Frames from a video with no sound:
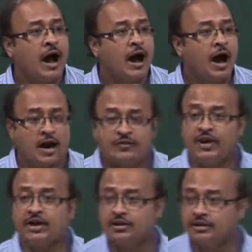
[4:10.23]
alpha
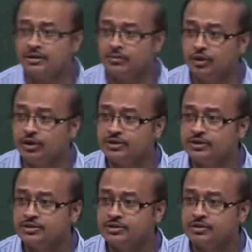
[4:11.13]
helical proteins
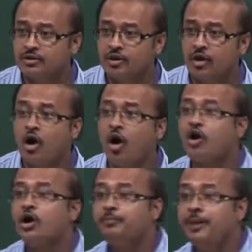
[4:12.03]
or
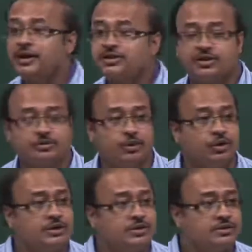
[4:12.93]
beta sheet
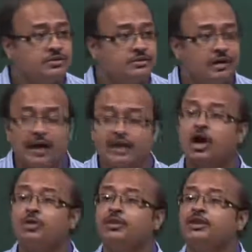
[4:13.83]
proteins and
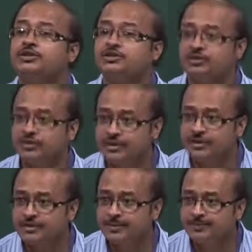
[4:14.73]
combinations of these.